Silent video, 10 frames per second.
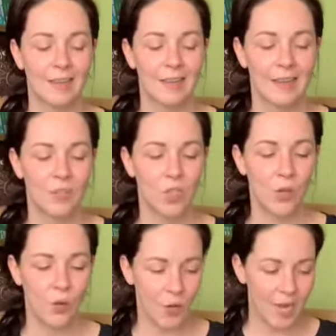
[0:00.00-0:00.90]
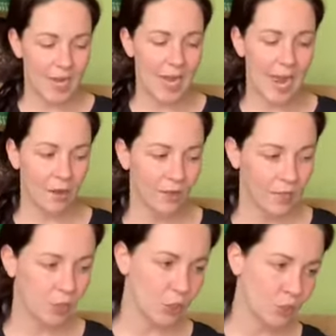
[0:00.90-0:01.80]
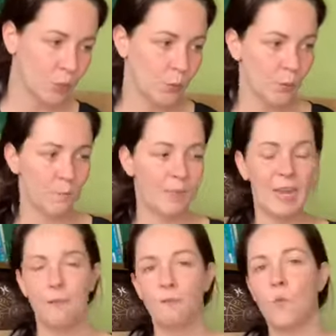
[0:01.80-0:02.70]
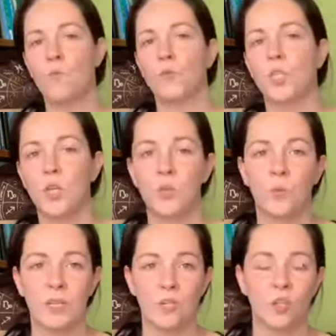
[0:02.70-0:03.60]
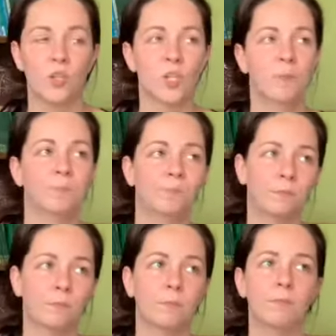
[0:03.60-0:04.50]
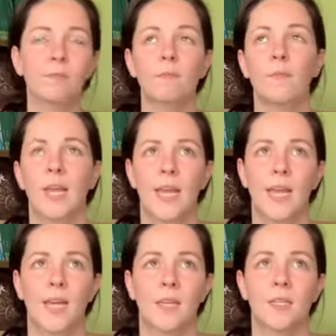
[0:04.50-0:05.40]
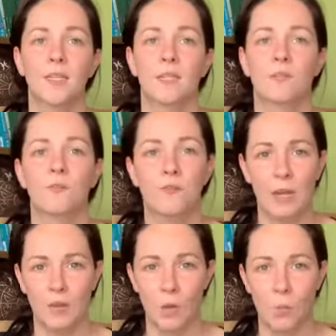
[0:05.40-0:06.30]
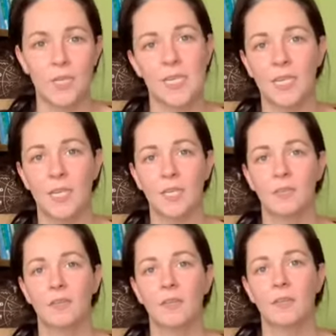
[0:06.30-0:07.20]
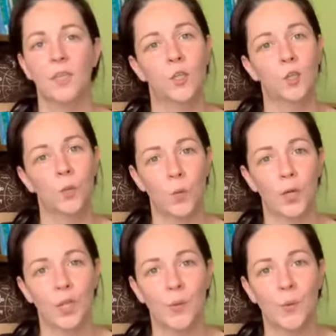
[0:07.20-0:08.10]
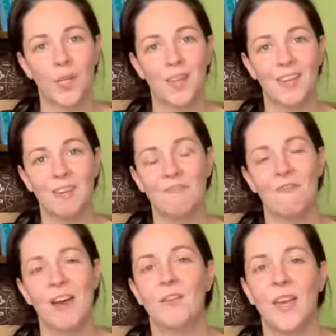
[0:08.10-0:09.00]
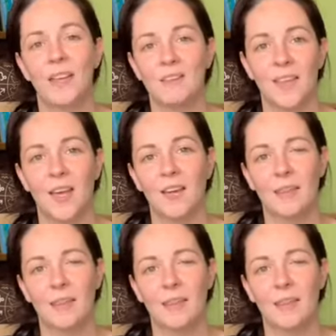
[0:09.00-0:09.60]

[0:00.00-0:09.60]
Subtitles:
So now that you have done your research and found out what deity you're working with and found that